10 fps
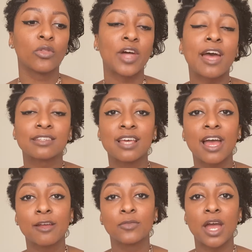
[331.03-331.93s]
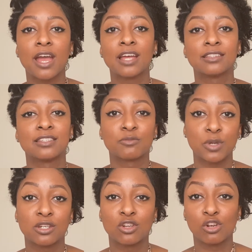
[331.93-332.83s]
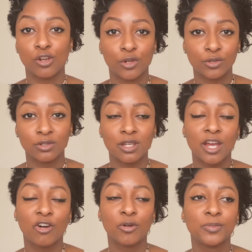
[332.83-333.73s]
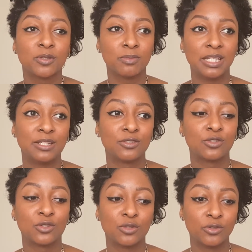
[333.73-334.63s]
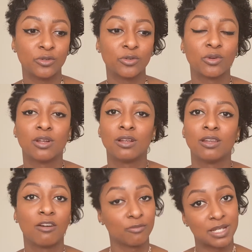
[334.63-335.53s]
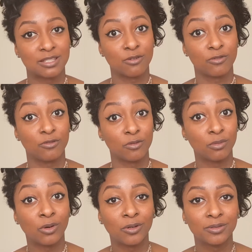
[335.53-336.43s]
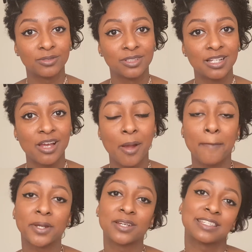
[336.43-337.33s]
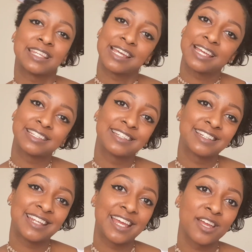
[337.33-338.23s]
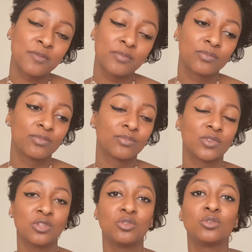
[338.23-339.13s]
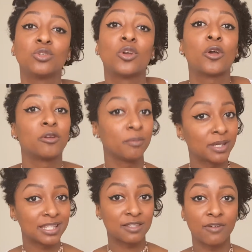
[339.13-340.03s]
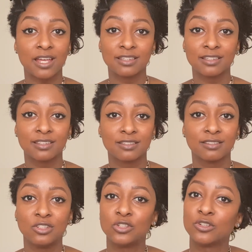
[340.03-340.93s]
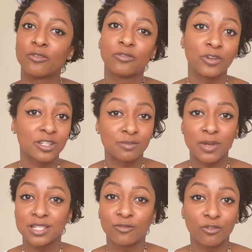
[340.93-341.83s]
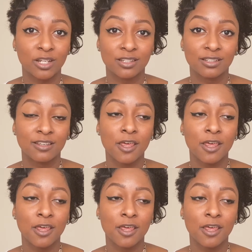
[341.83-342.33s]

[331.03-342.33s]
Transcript: That time that I had to spend alone helped me to love myself even more. Because at the end of the day, you're your own biggest fan. You're your first best friend.